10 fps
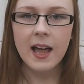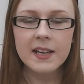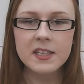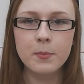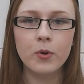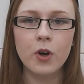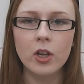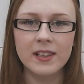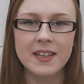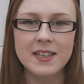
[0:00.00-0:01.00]
Last but
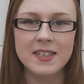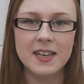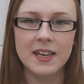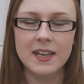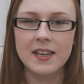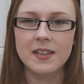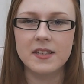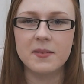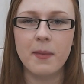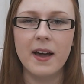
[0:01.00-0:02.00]
not least
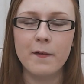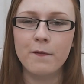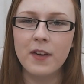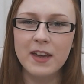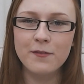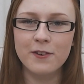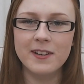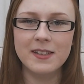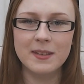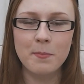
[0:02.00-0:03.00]
is my
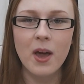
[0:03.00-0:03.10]
favourite